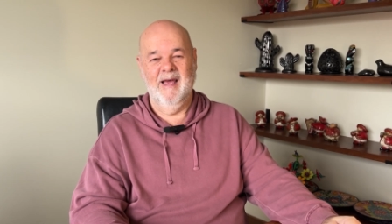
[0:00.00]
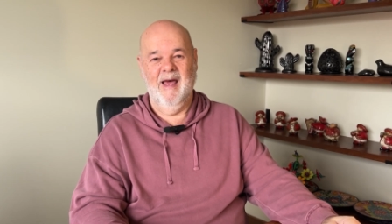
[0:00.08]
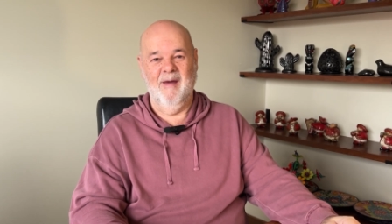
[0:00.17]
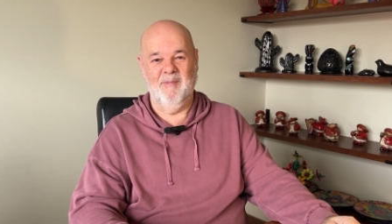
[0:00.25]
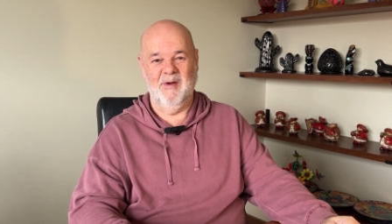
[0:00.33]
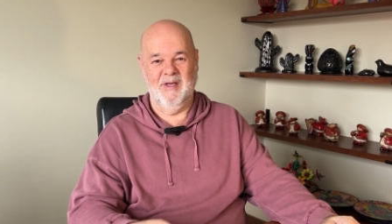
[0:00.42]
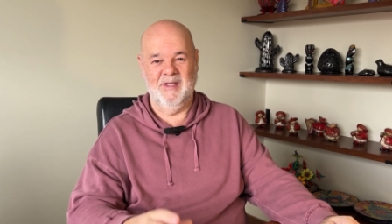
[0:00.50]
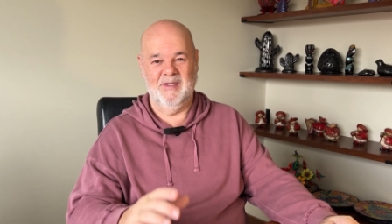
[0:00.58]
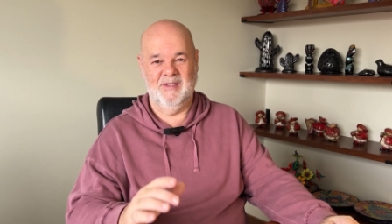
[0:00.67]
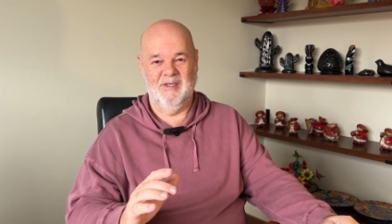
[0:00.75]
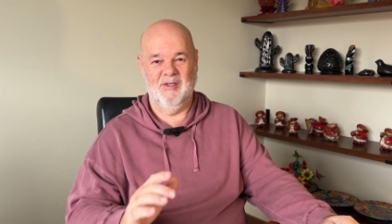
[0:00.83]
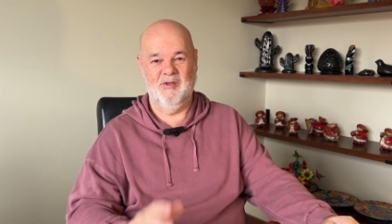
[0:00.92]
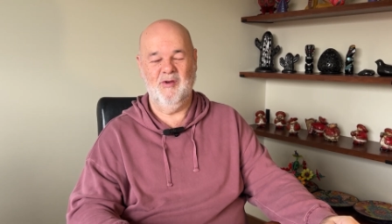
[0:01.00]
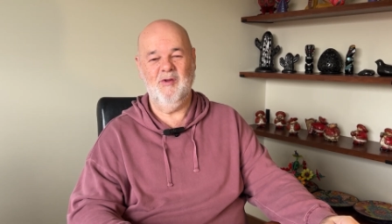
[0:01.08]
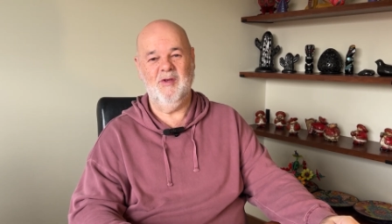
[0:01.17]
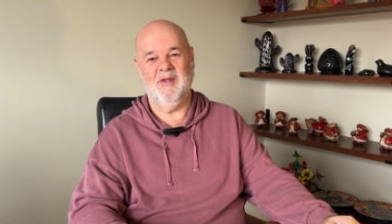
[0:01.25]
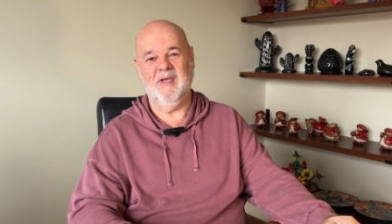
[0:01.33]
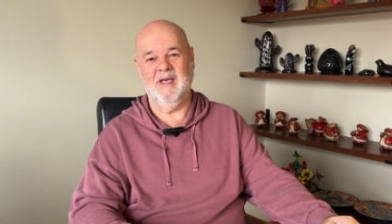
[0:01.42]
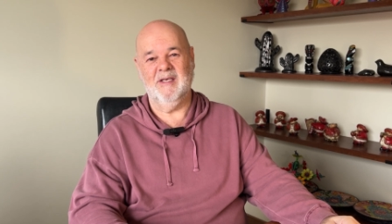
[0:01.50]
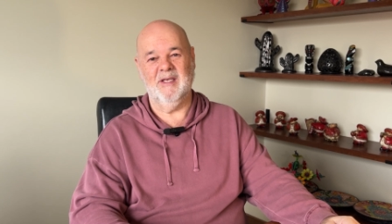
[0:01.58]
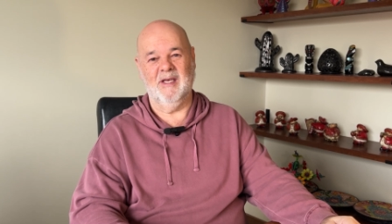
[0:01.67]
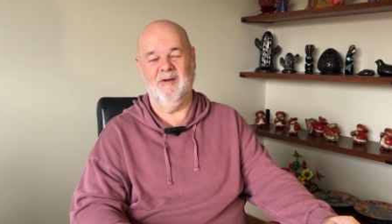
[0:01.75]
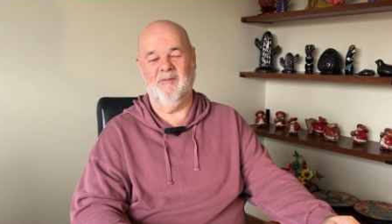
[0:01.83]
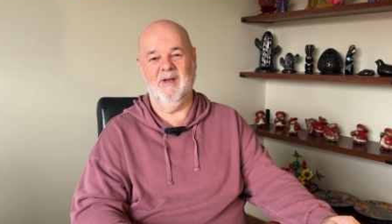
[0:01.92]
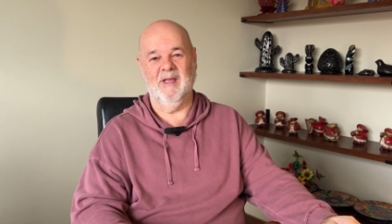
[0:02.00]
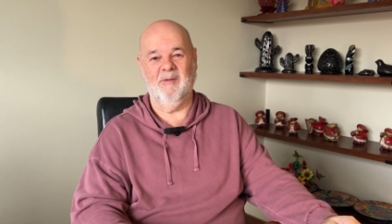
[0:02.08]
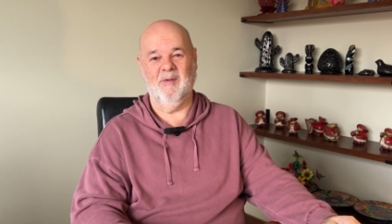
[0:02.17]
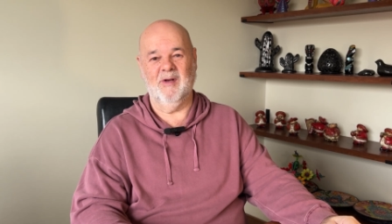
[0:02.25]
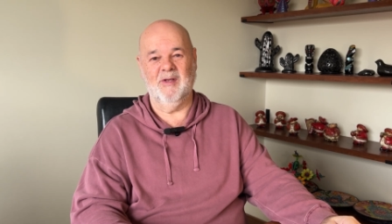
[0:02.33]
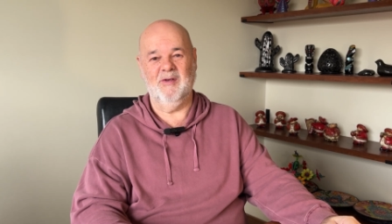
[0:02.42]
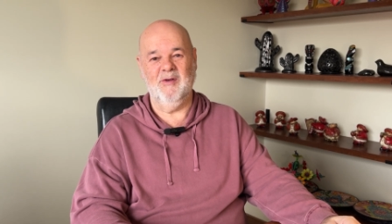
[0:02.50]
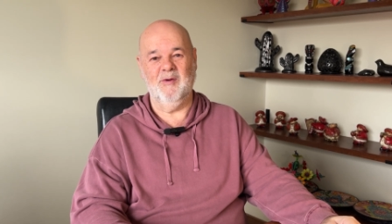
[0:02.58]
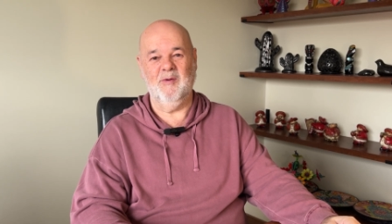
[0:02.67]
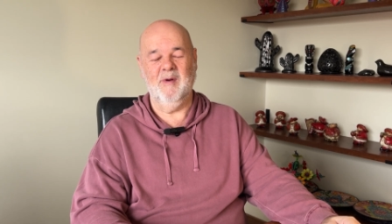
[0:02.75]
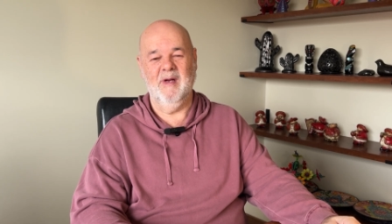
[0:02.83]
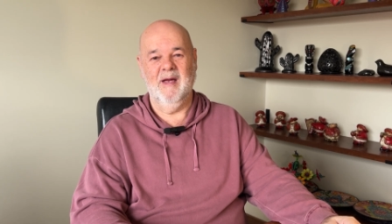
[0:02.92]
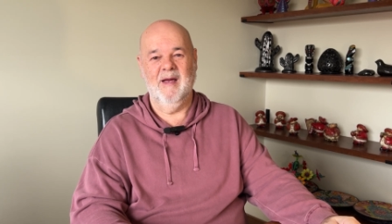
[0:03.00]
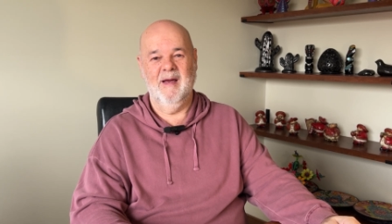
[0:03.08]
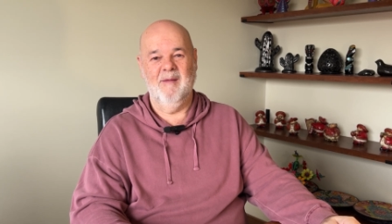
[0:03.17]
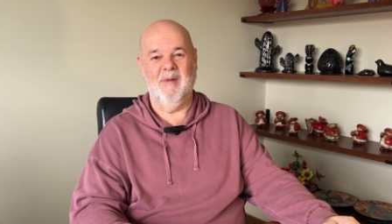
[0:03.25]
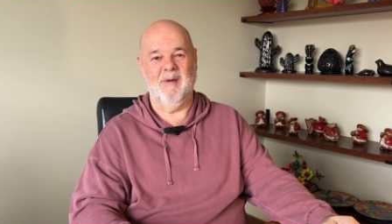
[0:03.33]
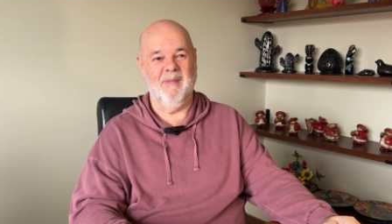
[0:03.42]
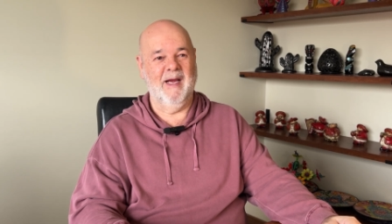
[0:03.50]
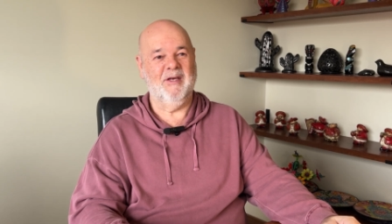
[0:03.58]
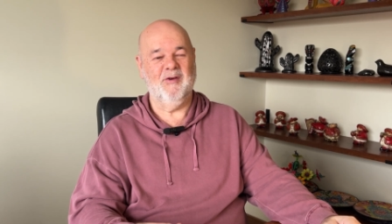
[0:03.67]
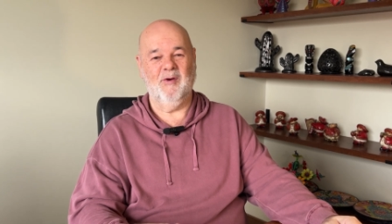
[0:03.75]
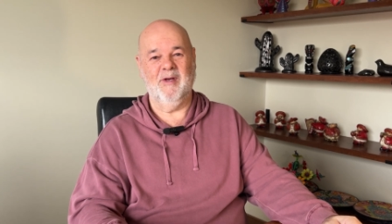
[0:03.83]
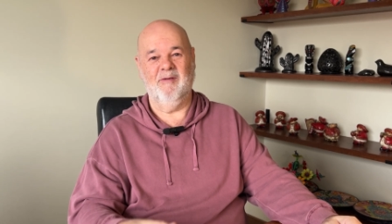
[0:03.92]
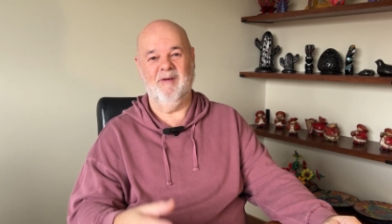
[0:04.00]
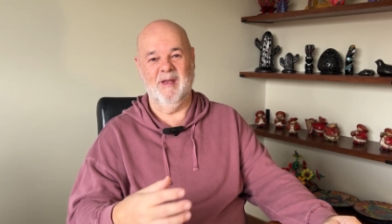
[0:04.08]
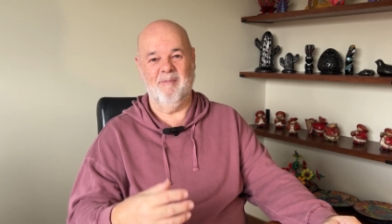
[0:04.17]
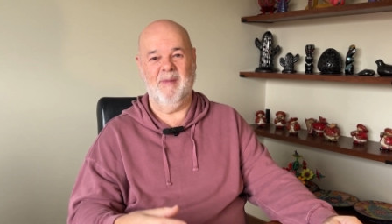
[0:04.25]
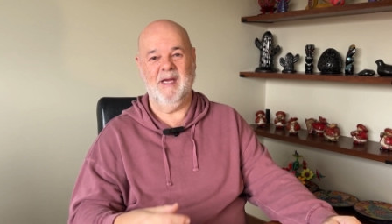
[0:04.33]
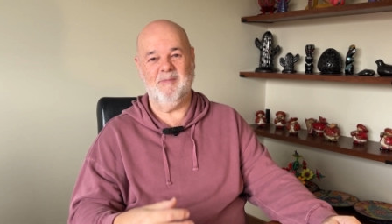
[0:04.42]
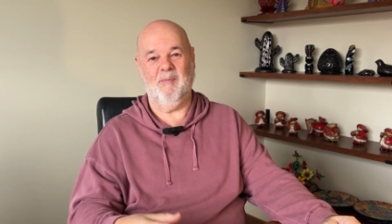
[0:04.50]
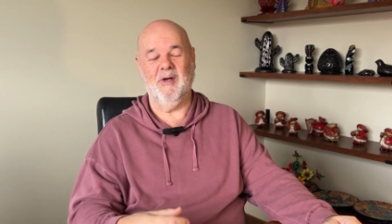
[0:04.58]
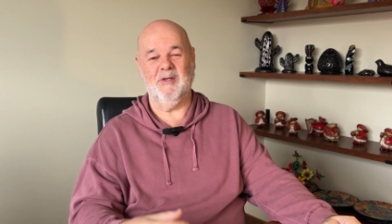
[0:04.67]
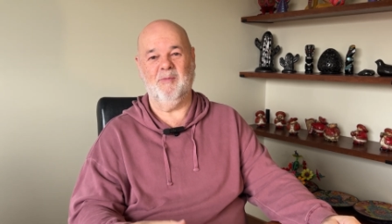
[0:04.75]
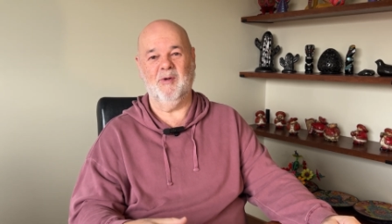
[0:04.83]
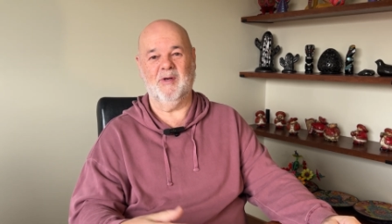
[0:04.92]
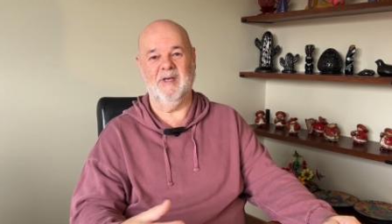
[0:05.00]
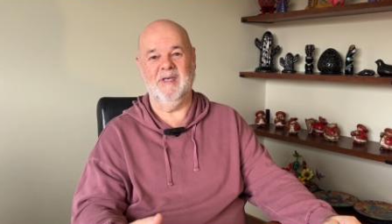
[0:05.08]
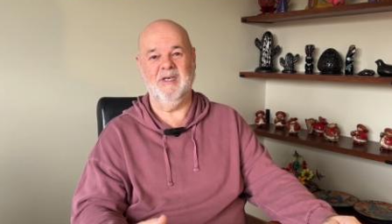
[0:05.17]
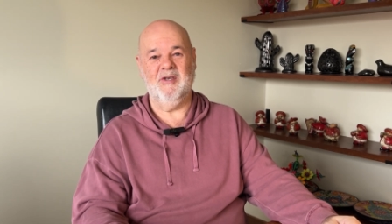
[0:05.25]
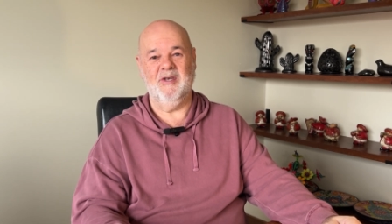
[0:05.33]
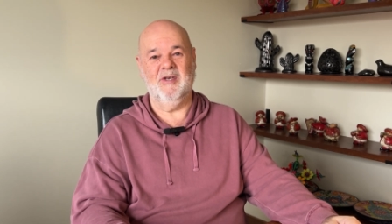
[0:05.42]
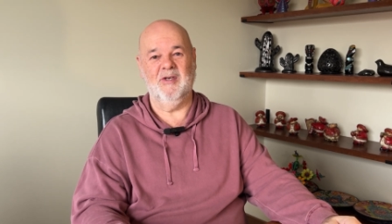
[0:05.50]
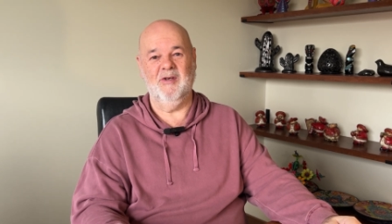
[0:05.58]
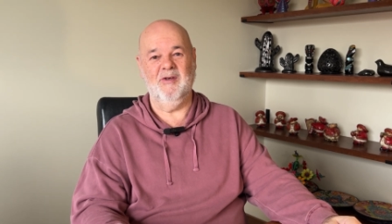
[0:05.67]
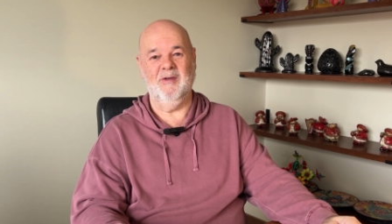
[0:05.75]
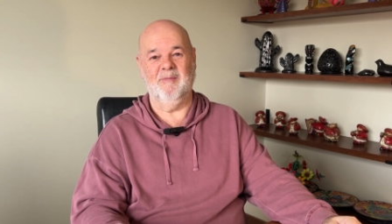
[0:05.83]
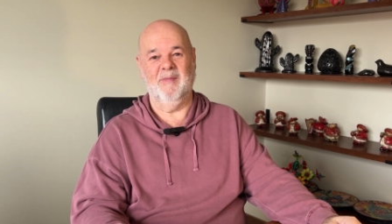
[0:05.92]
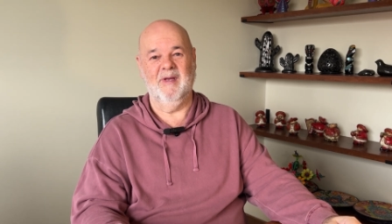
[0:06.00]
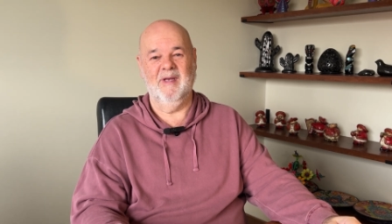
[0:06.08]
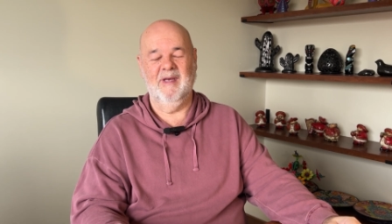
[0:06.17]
It means do the things that you really want to do, but make sure you're in the best possible condition to do them.